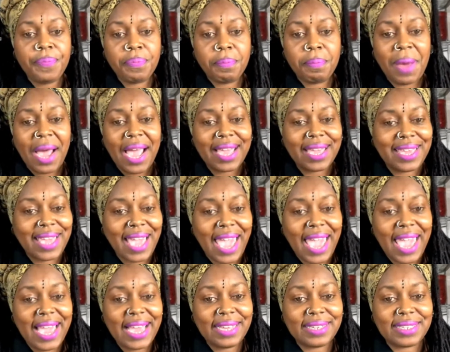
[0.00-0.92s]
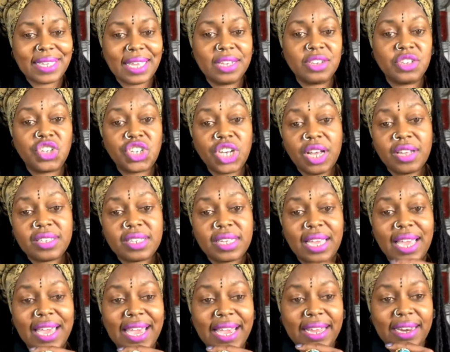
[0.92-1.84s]
by gangs in Chelsea,
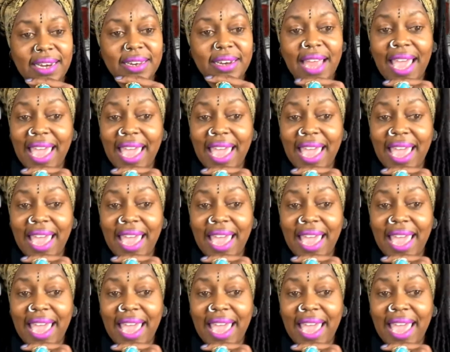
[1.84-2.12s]
England,